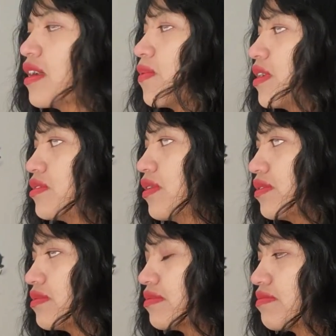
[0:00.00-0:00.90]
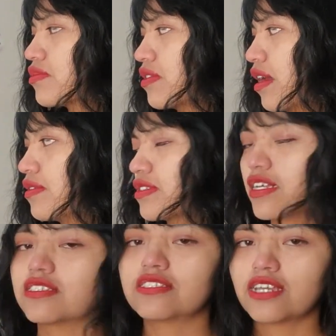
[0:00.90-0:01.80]
We don't pronounce
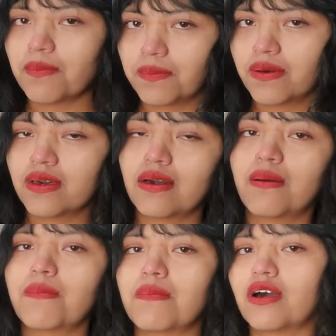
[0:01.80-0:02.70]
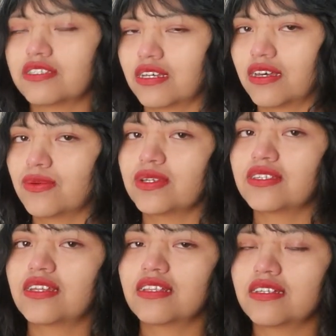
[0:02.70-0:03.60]
stop mother. We
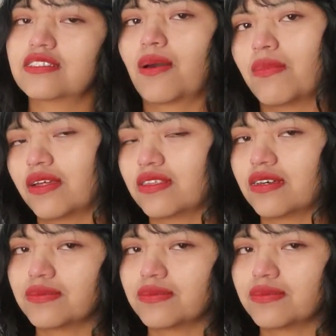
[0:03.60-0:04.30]
said stop mother.